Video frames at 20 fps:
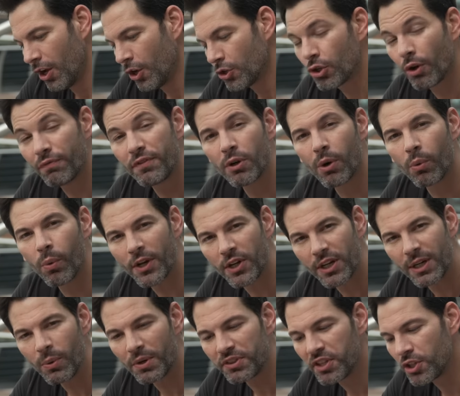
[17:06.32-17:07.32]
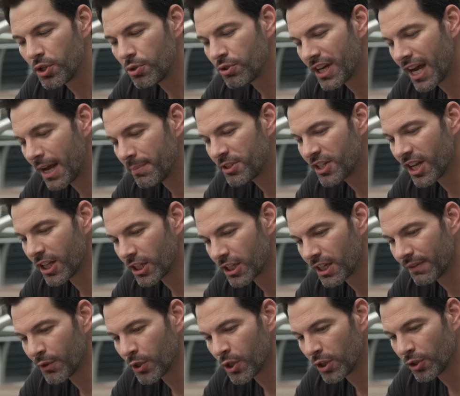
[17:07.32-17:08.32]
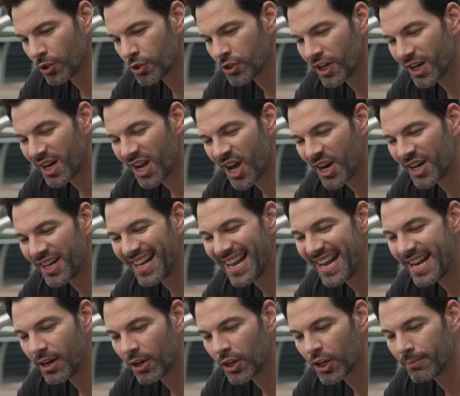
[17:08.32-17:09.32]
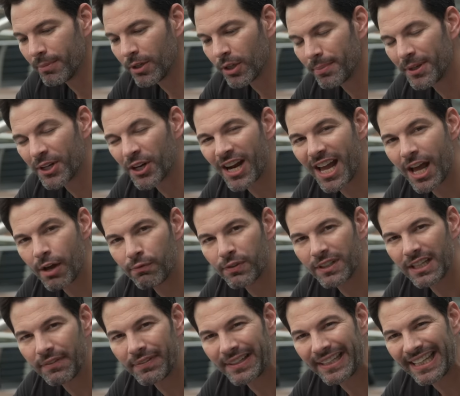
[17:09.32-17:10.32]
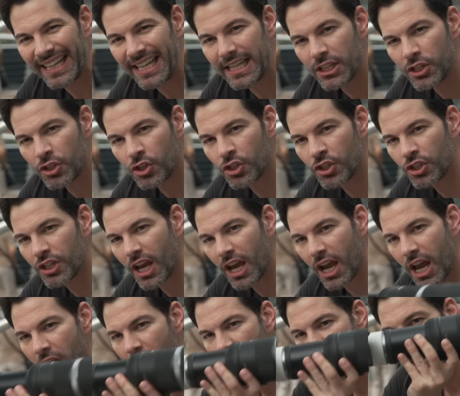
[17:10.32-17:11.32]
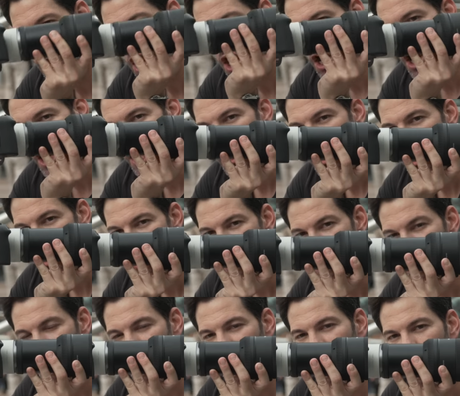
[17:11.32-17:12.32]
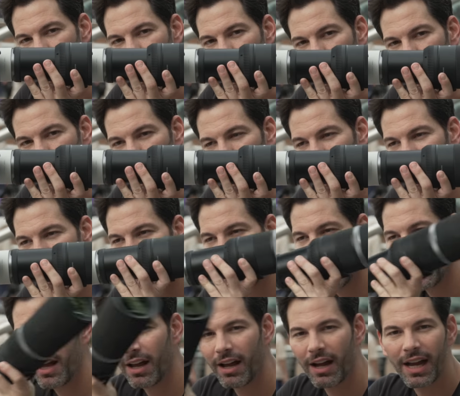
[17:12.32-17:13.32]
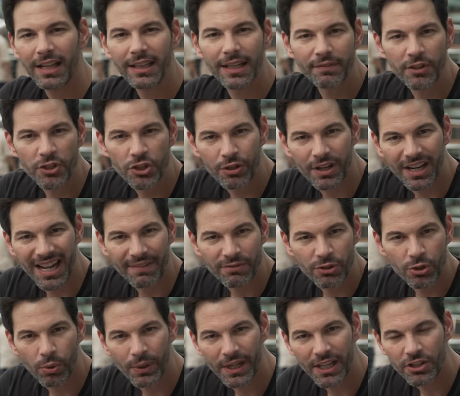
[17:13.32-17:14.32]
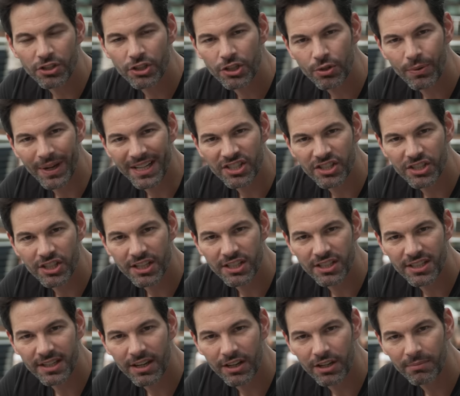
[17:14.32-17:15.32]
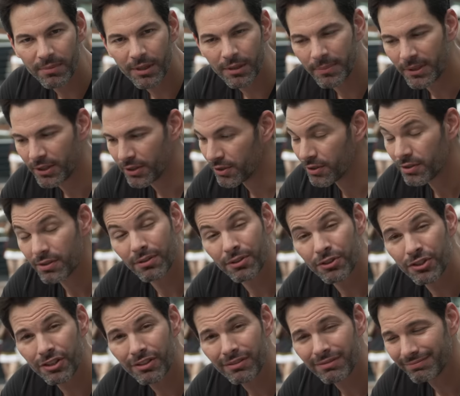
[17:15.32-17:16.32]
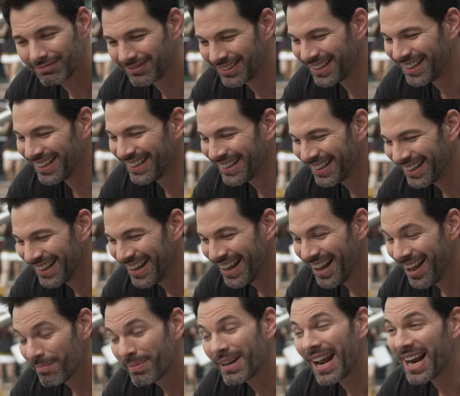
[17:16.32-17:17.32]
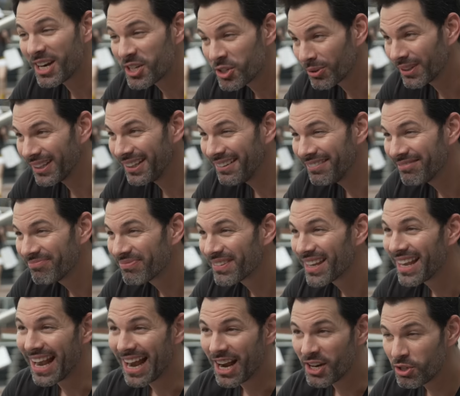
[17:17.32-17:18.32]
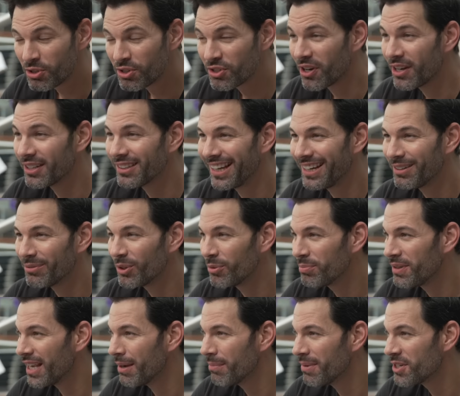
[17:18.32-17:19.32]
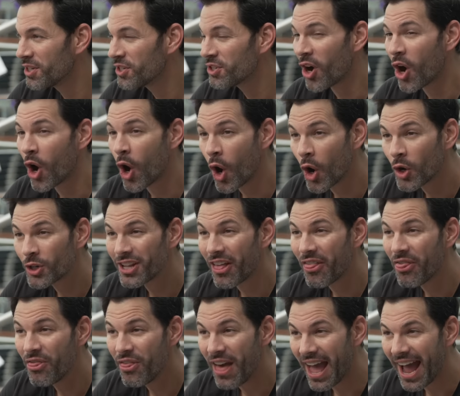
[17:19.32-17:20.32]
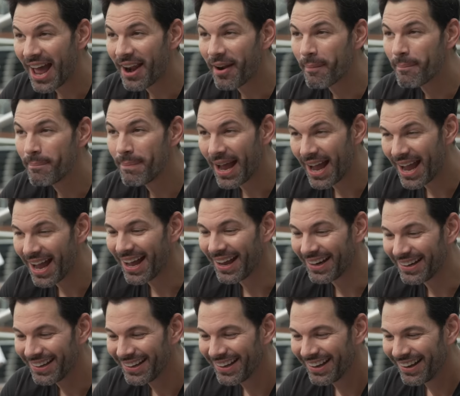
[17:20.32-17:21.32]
So if you're wondering what the 2x teleconverter looks like on an 800 millimeter F11 lens, here you go. I love to shoot at f22 at 1600 millimeters, don't you? But actually, as you saw in Lightroom, the images aren't that bad.